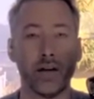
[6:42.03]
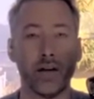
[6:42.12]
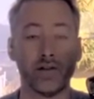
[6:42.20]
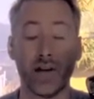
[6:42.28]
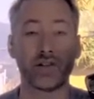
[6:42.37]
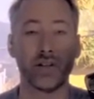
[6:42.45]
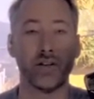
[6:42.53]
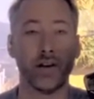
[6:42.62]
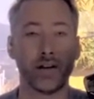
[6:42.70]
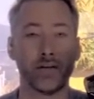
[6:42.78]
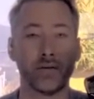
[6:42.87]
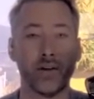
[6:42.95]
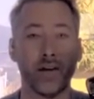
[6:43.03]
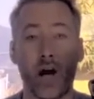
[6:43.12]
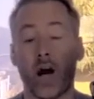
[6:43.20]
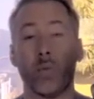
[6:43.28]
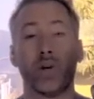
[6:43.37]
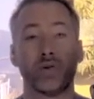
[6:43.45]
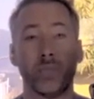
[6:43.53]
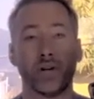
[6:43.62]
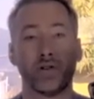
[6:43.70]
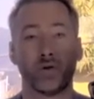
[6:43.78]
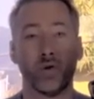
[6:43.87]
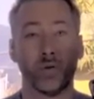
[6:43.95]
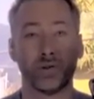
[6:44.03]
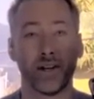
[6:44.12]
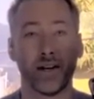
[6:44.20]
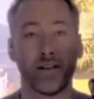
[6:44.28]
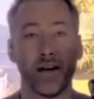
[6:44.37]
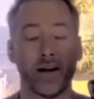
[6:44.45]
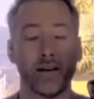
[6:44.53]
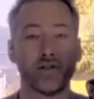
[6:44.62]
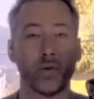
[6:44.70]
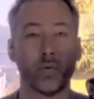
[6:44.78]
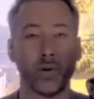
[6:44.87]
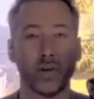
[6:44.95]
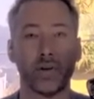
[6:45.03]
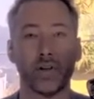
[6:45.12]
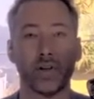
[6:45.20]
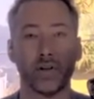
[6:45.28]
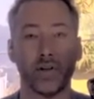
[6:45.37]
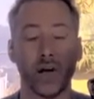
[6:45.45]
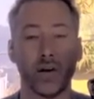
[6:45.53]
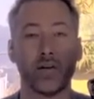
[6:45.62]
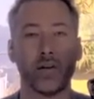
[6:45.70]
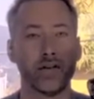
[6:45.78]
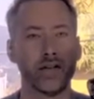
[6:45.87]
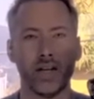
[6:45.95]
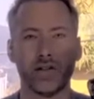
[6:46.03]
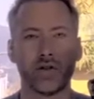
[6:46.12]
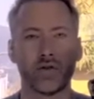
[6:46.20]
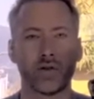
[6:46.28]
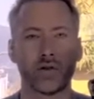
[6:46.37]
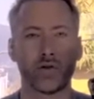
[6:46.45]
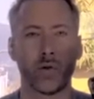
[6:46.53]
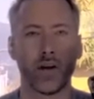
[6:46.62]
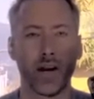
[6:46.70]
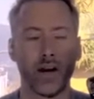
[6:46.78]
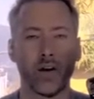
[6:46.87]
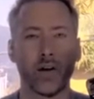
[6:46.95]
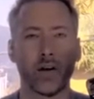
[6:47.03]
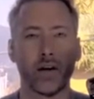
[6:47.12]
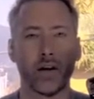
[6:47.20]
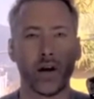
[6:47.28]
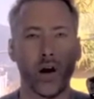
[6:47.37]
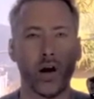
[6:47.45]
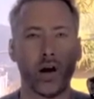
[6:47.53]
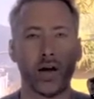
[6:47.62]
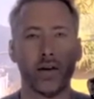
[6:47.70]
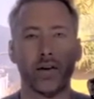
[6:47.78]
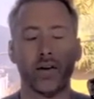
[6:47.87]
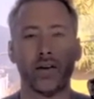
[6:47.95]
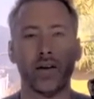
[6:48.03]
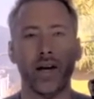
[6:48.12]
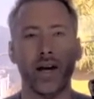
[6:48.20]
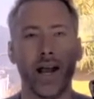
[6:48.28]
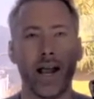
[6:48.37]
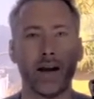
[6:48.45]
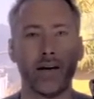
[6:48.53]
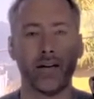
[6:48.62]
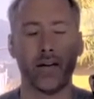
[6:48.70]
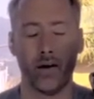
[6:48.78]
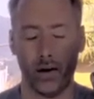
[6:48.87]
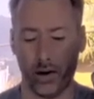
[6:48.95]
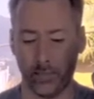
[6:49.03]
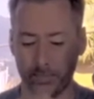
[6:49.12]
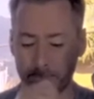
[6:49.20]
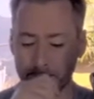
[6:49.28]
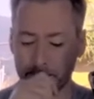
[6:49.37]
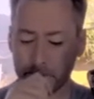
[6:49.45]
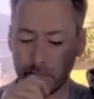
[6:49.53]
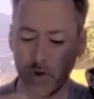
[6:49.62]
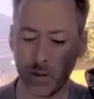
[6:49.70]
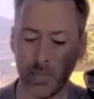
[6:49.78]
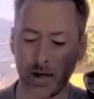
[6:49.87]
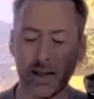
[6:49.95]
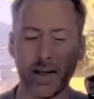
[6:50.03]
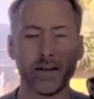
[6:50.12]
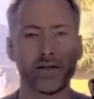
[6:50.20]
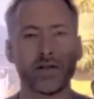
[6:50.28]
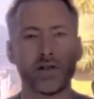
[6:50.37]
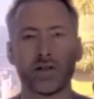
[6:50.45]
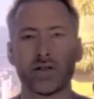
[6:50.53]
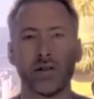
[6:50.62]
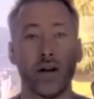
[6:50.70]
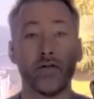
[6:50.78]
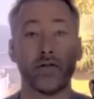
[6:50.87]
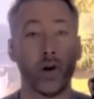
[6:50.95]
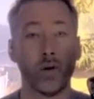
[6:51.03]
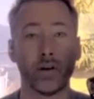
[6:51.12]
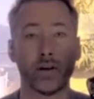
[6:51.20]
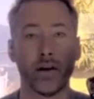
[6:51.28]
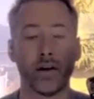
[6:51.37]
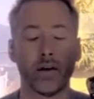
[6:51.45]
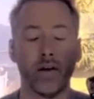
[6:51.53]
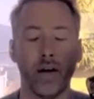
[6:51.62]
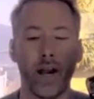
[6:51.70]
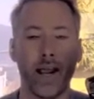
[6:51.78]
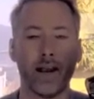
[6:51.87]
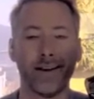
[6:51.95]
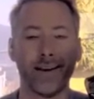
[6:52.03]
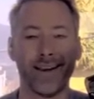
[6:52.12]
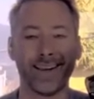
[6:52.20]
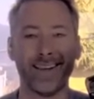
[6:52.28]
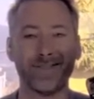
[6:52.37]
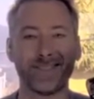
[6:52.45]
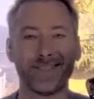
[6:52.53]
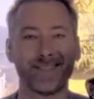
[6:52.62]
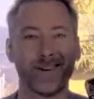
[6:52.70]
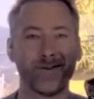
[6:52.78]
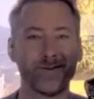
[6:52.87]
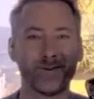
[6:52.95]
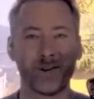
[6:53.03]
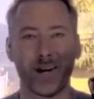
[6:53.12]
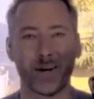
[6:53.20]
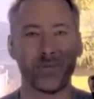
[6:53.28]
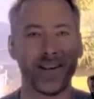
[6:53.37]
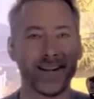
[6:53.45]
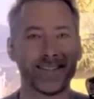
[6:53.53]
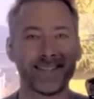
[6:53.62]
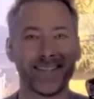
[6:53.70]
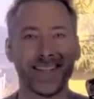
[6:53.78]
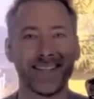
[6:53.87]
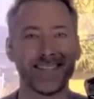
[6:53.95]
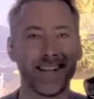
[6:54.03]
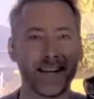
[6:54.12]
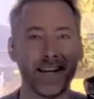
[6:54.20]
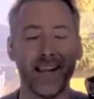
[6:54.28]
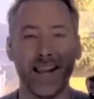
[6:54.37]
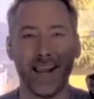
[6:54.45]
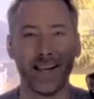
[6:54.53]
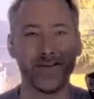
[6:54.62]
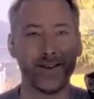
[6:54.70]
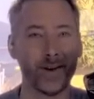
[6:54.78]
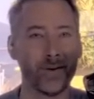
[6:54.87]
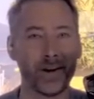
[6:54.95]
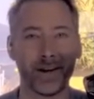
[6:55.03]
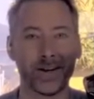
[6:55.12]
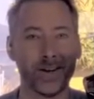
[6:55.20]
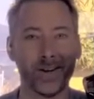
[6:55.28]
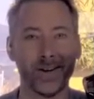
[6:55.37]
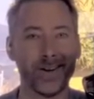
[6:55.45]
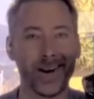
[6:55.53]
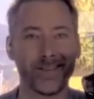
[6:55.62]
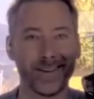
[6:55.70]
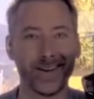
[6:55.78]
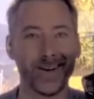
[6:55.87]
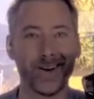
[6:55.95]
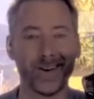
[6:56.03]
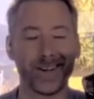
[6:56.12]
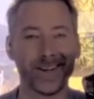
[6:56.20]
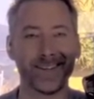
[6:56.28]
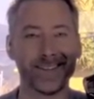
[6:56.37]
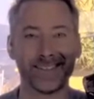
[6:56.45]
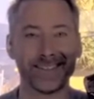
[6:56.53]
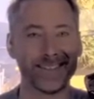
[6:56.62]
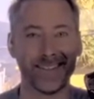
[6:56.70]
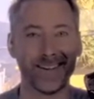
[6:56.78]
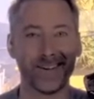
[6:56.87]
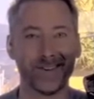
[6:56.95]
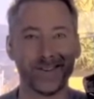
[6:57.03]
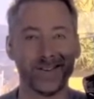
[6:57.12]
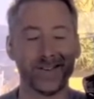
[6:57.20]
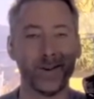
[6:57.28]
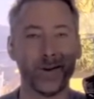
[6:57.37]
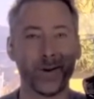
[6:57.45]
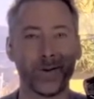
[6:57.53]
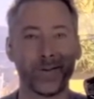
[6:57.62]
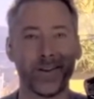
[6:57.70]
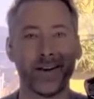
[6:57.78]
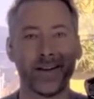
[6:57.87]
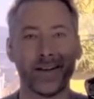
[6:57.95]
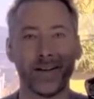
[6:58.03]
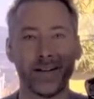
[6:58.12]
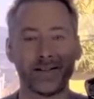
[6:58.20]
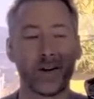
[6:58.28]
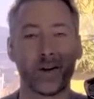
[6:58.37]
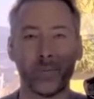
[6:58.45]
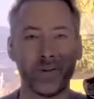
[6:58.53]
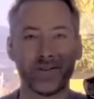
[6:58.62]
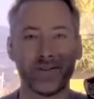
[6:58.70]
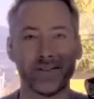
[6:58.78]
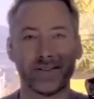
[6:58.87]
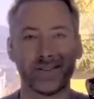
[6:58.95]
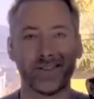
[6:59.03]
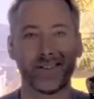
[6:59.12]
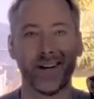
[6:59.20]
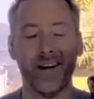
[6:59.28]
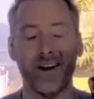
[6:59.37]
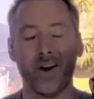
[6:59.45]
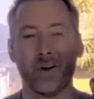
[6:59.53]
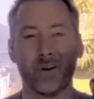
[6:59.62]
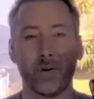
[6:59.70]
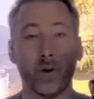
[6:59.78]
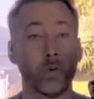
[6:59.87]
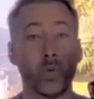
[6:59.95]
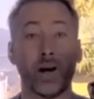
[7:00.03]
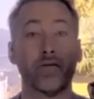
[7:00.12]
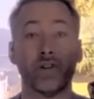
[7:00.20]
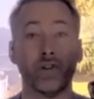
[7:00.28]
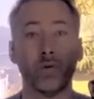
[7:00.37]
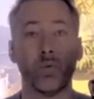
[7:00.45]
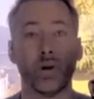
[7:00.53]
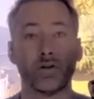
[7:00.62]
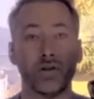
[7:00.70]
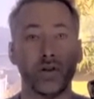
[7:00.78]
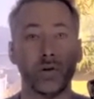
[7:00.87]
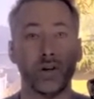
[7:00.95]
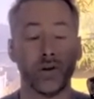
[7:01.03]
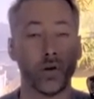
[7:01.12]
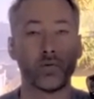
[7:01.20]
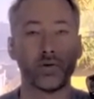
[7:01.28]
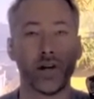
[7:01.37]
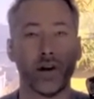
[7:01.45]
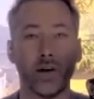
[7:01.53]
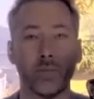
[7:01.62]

it's actually like, I wish my school was like that. It's a really, the teachers are so caring and kind, and my kids just love going there, and I keep sort of trying to plant seeds like, hey, if you don't want to go, you don't have to go. You can just, do your own thing and start a business or learn whatever you want to do in your own